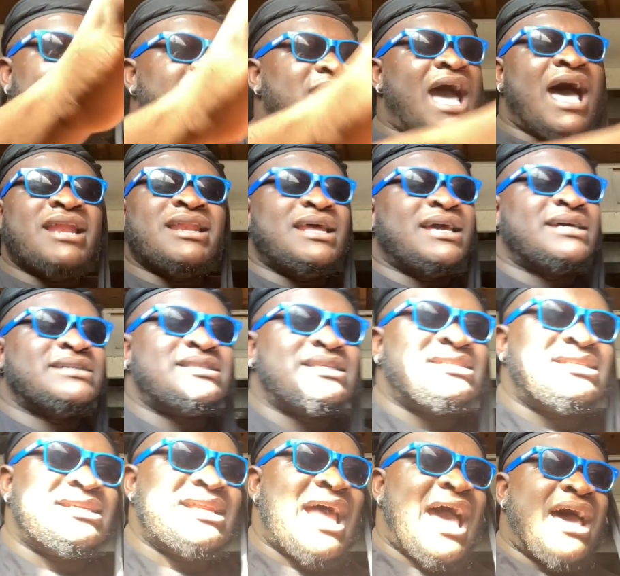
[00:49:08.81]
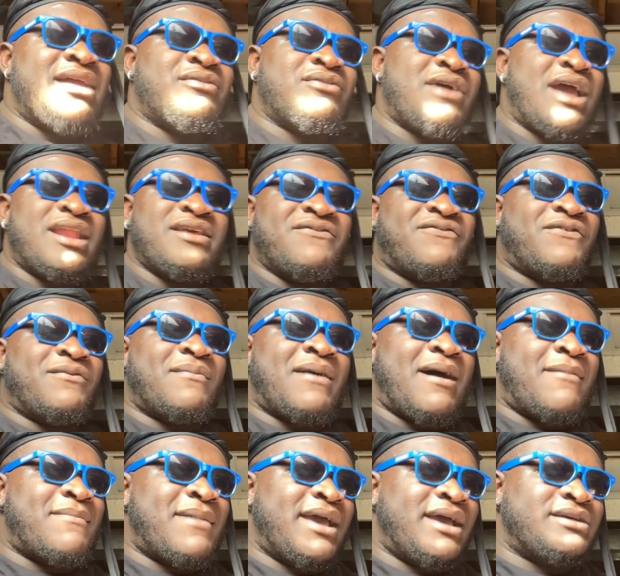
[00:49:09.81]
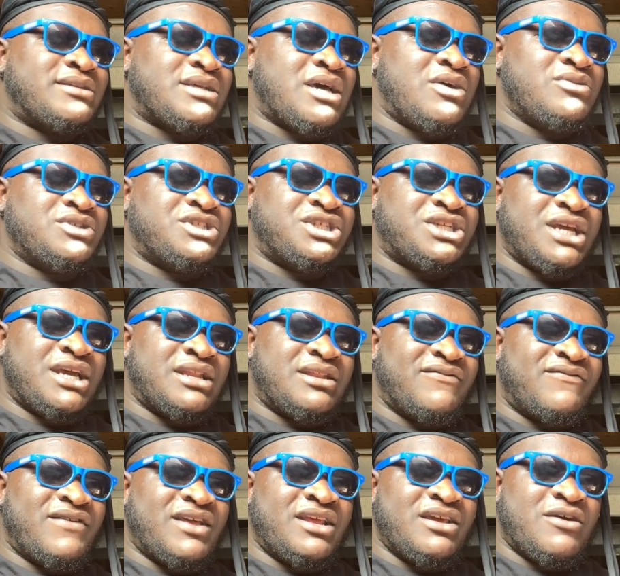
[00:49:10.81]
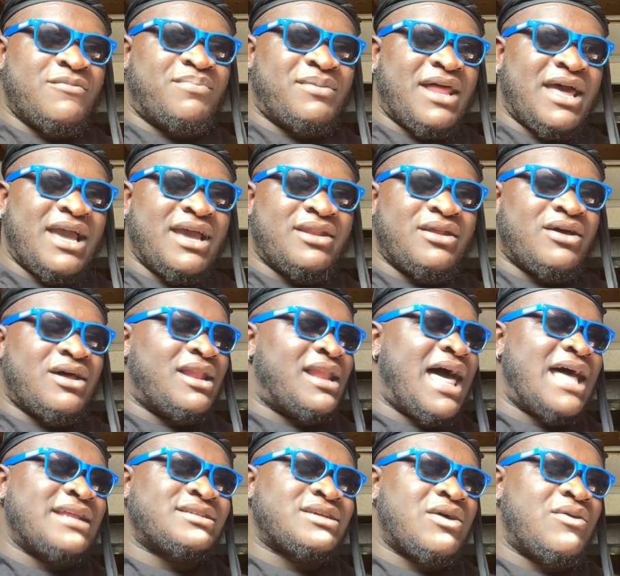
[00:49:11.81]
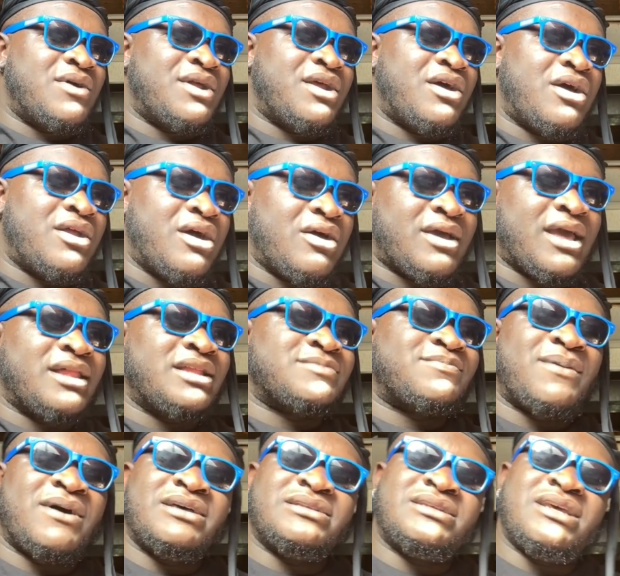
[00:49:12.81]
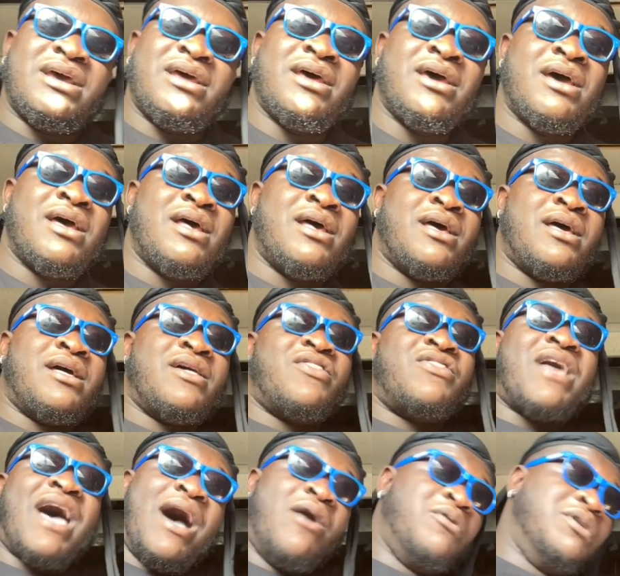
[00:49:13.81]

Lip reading: Y'all niggas is not ready for my man. Oh, shit. The video plan. A lot's going on. Okay, let's pause that. That